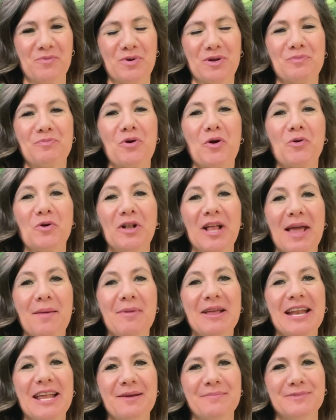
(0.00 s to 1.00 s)
with
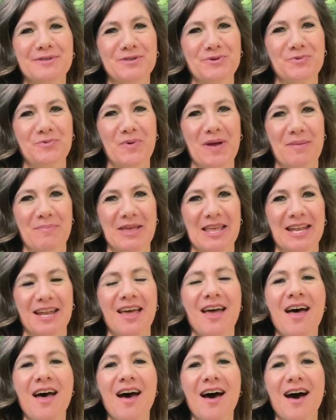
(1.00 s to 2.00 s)
Proclaiming Him to Women,
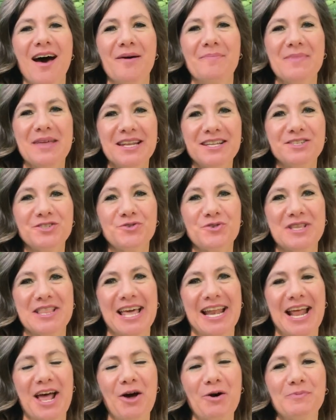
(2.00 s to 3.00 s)
a ministry
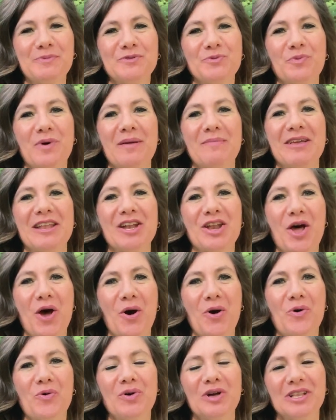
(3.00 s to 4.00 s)
that helps women
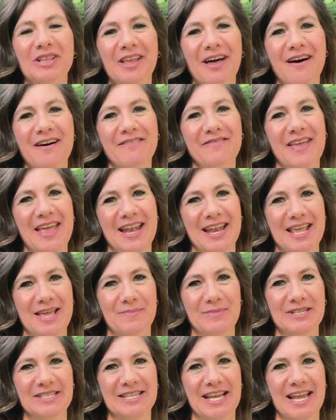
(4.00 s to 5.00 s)
know, love, and
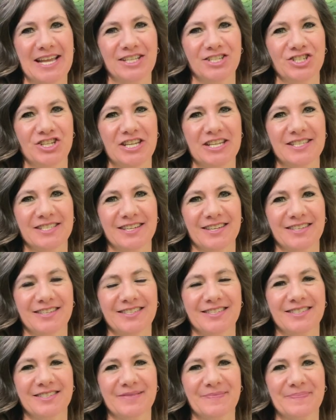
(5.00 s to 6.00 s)
imitate
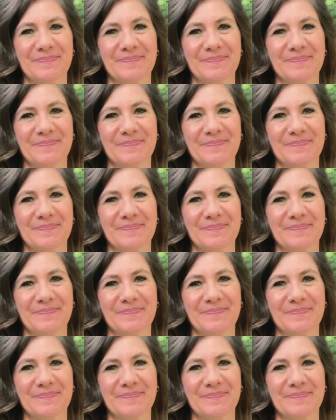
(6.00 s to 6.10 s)
Jesus.